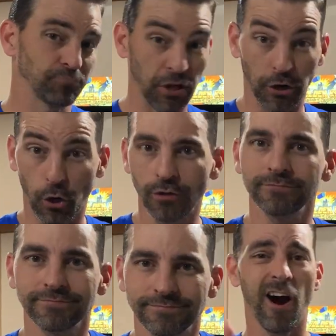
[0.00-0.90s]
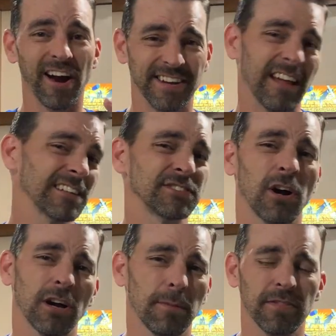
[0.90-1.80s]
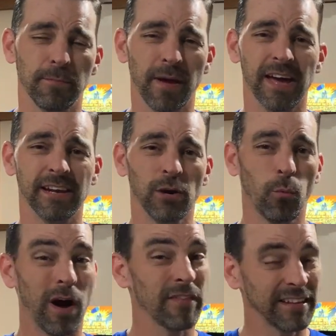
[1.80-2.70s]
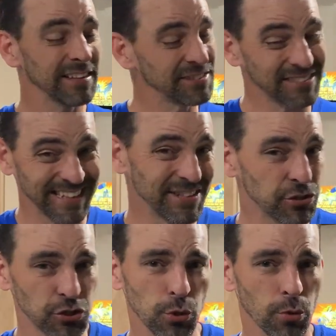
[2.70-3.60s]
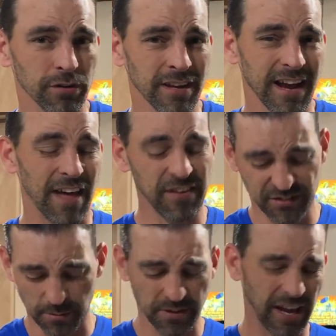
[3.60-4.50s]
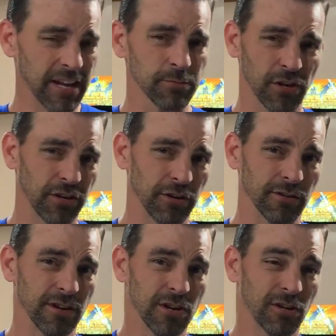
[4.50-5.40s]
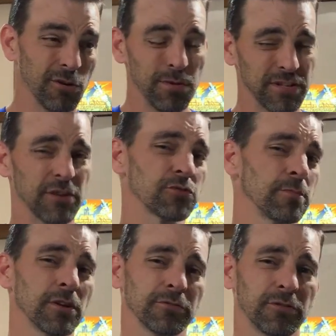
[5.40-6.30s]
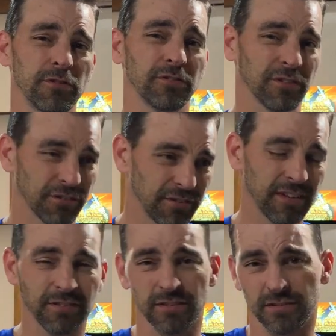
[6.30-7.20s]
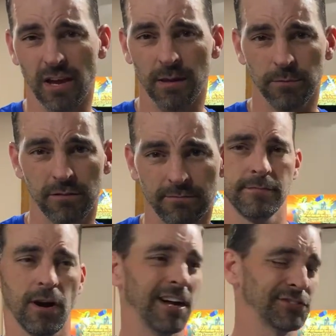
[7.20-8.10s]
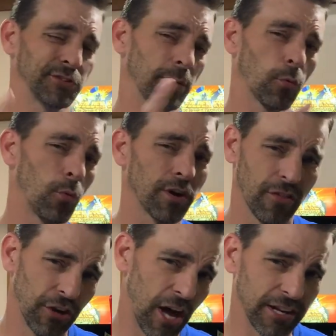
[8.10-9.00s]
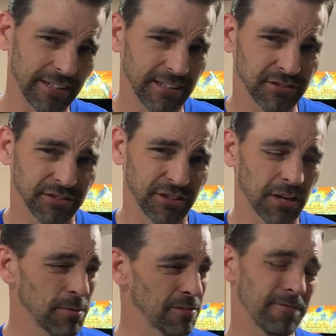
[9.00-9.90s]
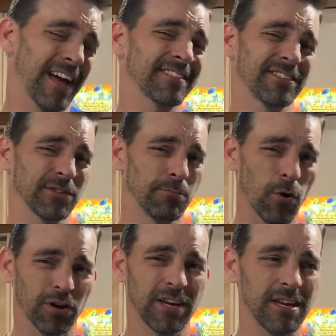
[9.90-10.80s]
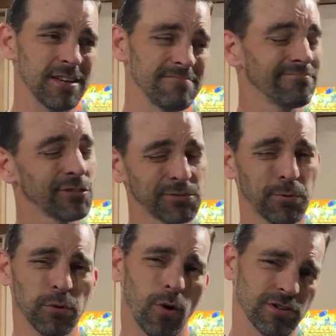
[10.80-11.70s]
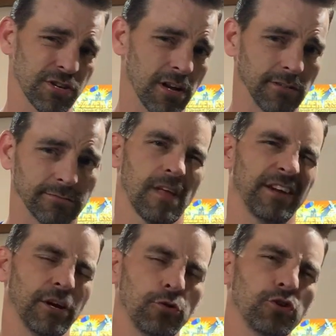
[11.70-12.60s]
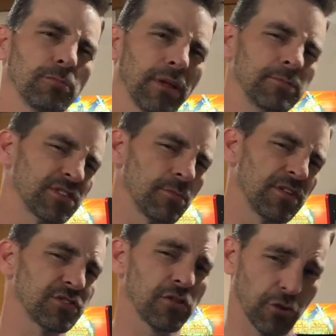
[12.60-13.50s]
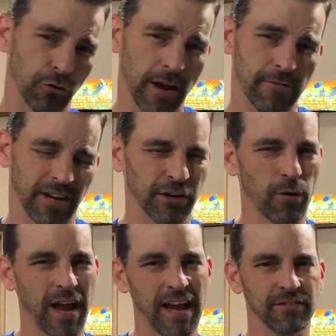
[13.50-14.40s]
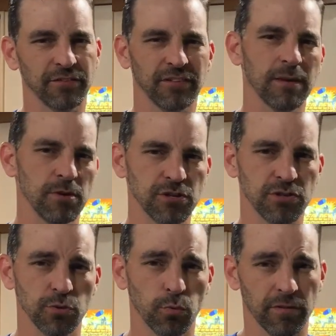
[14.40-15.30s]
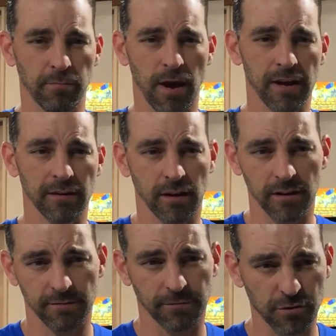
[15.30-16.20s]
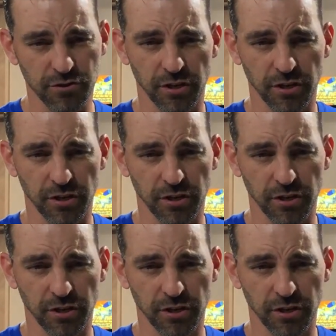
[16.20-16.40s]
at all. All right, now let's talk about the bad, and while that list is short, I think some of the items on here could be detrimental to the success of this cabinet. All right, so number 1 on the naughty list is going to be the fact that the marquee looks pretty washed out. And I know you can blame some of this on the graphic. I know I had the same issue with my first